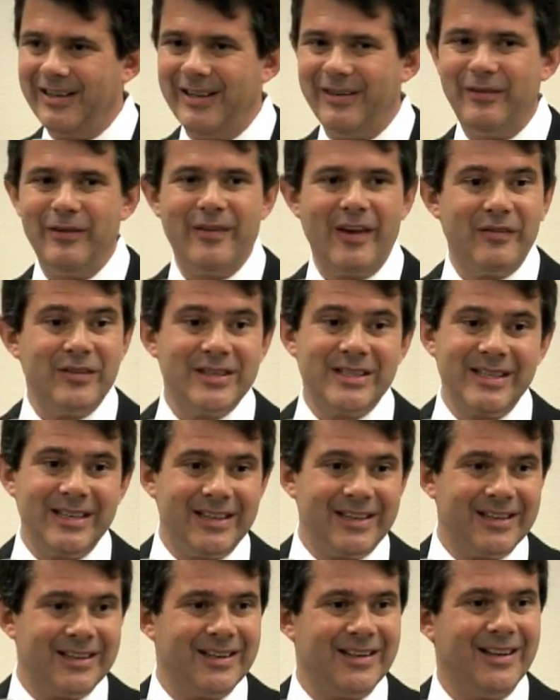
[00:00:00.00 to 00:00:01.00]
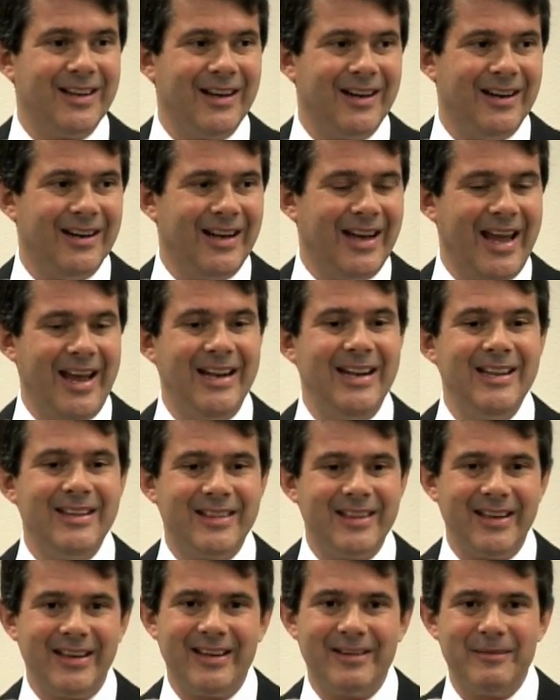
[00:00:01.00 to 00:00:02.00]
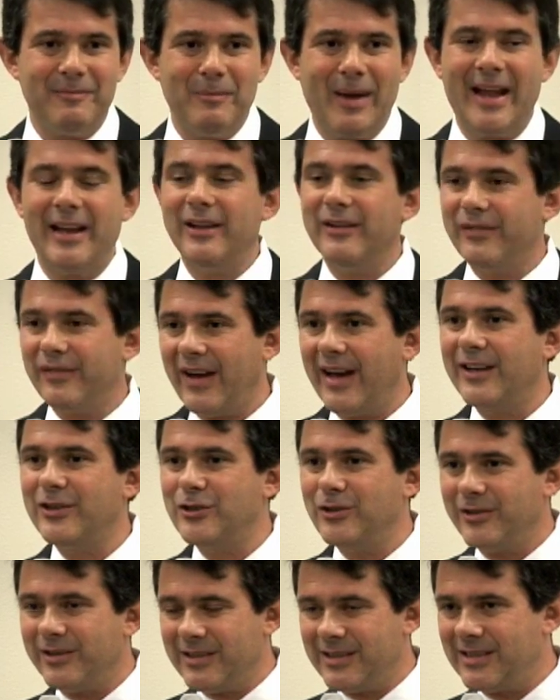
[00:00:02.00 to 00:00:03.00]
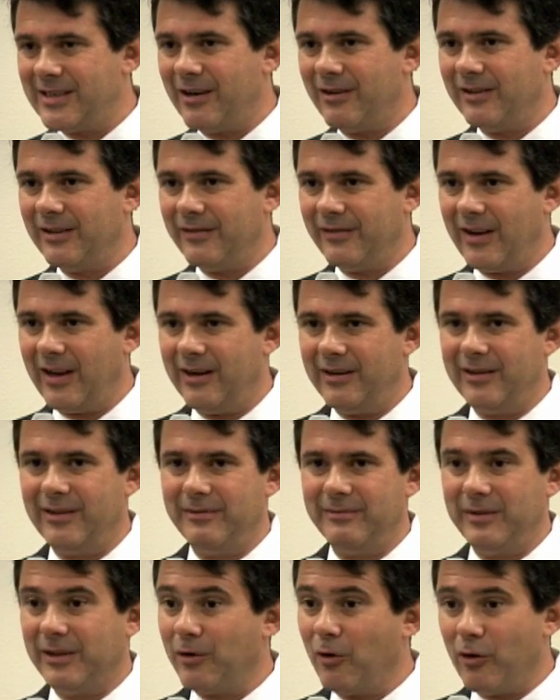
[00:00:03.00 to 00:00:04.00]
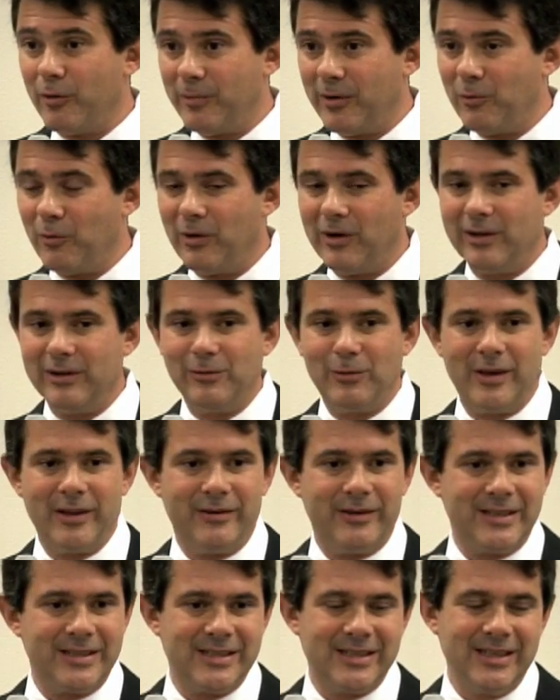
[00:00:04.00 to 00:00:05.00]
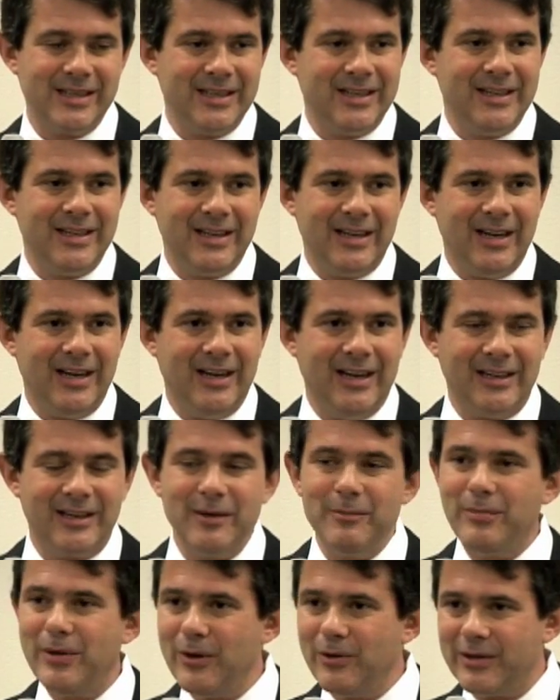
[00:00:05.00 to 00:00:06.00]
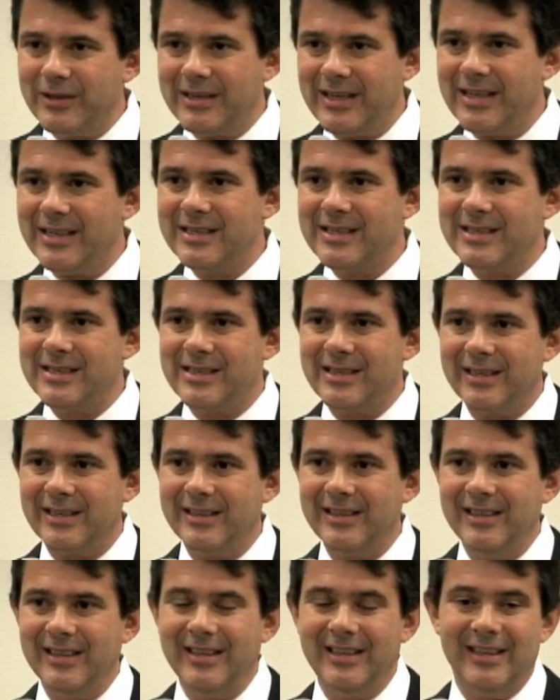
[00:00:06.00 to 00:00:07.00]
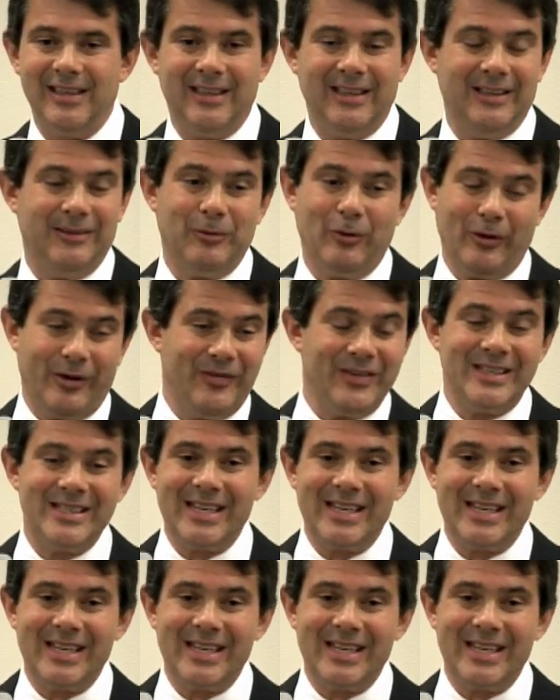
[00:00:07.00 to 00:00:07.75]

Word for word: If you've ever seen uh, anything manufactured in a sterile environment in the corporate world, whether it's uh, computer disks uh, or even